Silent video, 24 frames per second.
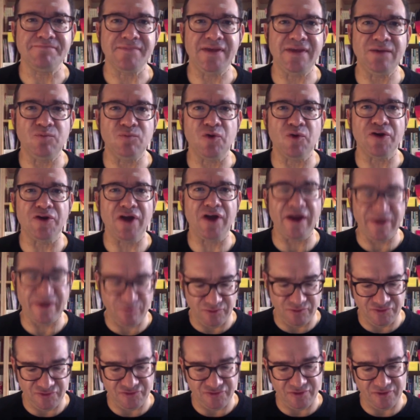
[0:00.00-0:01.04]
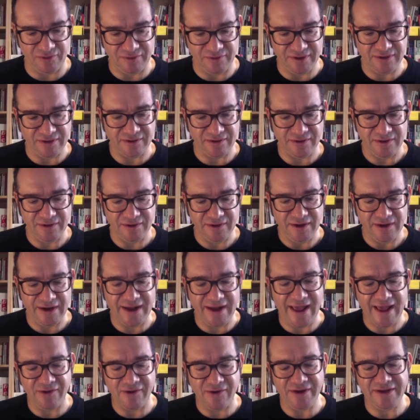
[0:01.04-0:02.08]
in what I was doing, and
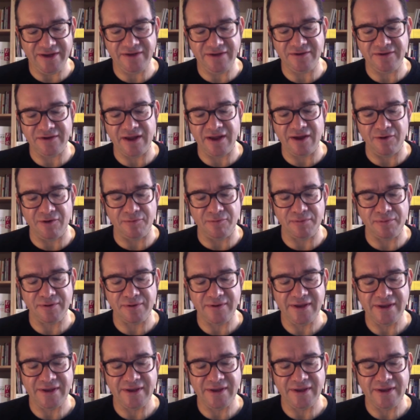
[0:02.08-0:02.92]
how he could help.